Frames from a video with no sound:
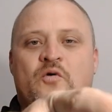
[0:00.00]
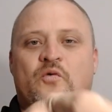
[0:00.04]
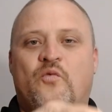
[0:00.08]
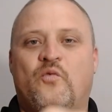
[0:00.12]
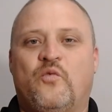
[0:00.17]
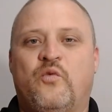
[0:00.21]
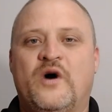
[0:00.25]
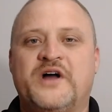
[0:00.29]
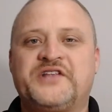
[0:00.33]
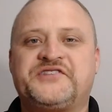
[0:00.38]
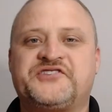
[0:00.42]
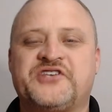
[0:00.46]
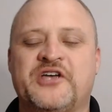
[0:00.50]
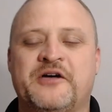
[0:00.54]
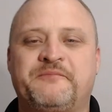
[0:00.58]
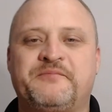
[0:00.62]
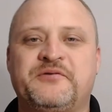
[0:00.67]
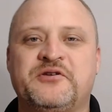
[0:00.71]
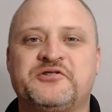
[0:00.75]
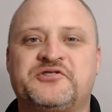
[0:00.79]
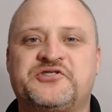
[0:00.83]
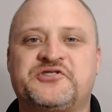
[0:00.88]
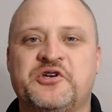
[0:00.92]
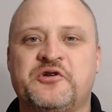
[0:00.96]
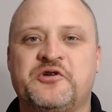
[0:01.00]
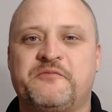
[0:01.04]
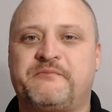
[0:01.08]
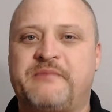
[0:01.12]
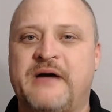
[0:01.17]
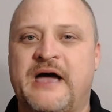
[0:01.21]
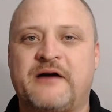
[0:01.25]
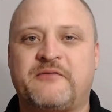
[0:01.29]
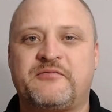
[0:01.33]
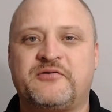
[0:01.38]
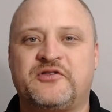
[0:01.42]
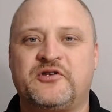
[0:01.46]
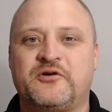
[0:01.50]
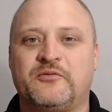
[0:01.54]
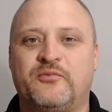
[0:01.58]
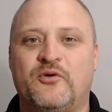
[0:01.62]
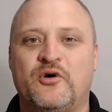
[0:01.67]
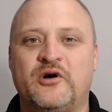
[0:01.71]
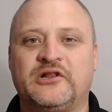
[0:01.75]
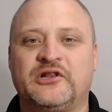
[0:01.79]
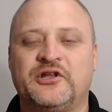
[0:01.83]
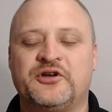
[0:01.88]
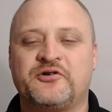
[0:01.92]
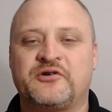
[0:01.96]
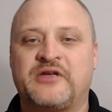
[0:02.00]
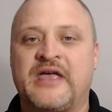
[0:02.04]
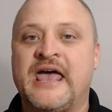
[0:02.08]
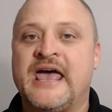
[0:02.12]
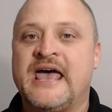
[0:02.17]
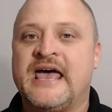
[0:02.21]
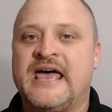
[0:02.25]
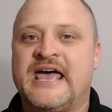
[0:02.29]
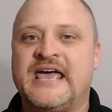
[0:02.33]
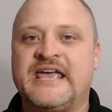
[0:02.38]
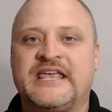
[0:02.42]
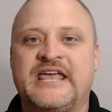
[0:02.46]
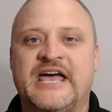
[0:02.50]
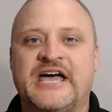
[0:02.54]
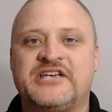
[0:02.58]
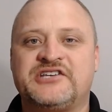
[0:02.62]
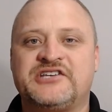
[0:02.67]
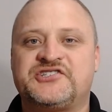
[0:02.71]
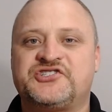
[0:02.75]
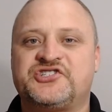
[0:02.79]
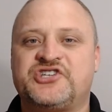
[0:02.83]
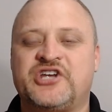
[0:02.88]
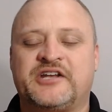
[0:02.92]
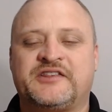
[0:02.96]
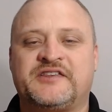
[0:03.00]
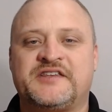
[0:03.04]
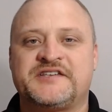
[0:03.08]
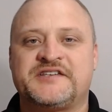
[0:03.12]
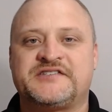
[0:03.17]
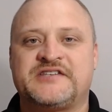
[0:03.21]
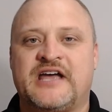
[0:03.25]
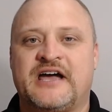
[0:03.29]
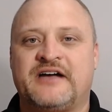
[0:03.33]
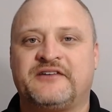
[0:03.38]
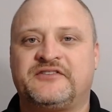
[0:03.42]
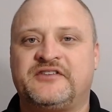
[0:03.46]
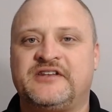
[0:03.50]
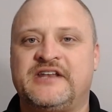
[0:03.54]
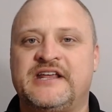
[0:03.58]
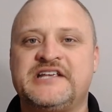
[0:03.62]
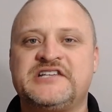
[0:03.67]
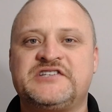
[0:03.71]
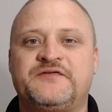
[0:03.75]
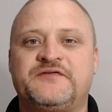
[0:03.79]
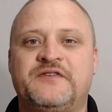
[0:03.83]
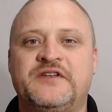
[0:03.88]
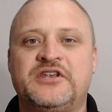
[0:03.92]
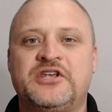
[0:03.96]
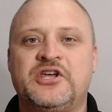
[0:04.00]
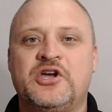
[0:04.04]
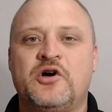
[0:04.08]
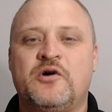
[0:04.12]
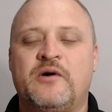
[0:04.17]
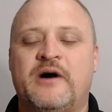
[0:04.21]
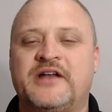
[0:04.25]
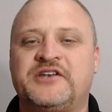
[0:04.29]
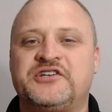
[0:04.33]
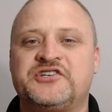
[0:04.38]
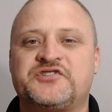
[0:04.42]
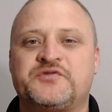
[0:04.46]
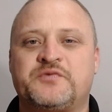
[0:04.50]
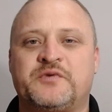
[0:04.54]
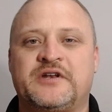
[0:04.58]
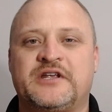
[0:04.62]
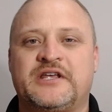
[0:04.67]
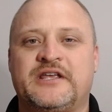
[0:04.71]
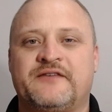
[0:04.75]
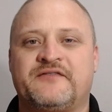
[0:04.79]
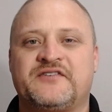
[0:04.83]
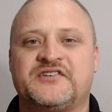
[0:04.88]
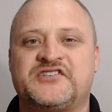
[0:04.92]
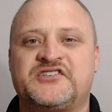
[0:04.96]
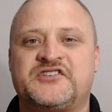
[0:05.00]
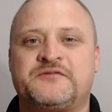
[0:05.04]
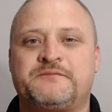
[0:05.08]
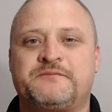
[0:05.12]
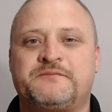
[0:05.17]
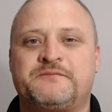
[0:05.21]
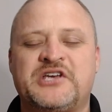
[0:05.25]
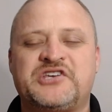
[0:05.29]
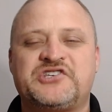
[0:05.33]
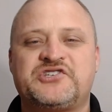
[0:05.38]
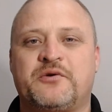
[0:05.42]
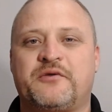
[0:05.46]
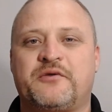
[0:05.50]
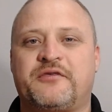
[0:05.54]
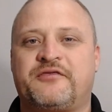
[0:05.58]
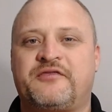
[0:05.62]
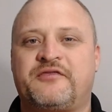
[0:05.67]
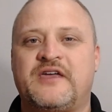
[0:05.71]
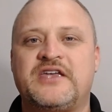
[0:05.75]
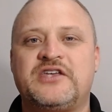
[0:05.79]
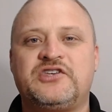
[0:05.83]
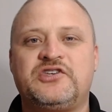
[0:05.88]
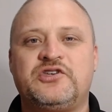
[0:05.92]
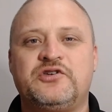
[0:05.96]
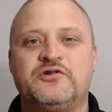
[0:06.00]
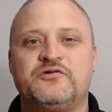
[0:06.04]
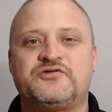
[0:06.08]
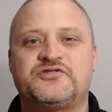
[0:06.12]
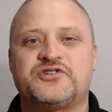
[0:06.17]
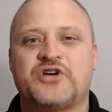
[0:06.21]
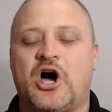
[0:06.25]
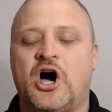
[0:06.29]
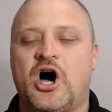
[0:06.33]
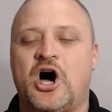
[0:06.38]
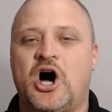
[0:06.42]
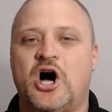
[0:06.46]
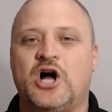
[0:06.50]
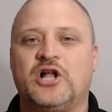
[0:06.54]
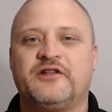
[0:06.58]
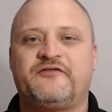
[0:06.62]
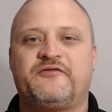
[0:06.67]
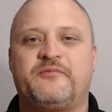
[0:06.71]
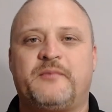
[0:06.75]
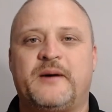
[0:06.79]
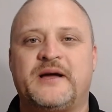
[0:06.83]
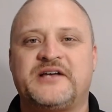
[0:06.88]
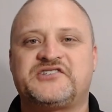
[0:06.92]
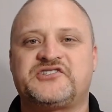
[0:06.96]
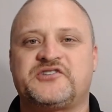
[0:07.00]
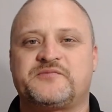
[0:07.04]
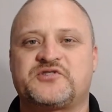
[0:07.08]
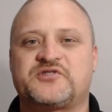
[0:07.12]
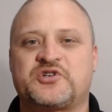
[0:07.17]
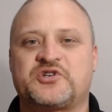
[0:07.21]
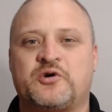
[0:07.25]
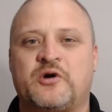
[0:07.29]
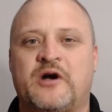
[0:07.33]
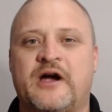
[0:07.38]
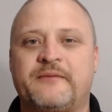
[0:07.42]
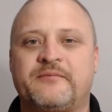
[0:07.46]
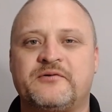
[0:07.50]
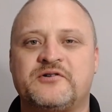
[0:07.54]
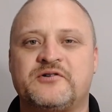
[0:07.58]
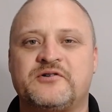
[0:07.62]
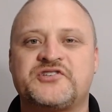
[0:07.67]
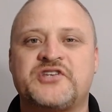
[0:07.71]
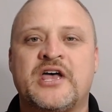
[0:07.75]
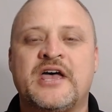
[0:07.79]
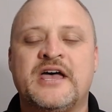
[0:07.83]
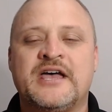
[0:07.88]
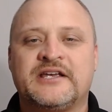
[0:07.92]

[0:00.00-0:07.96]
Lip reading: What's up, YouTube? Back with your boy Luke. Hey guys, check this out. Today's video, I just want to give a special thank you to all of my subscribers.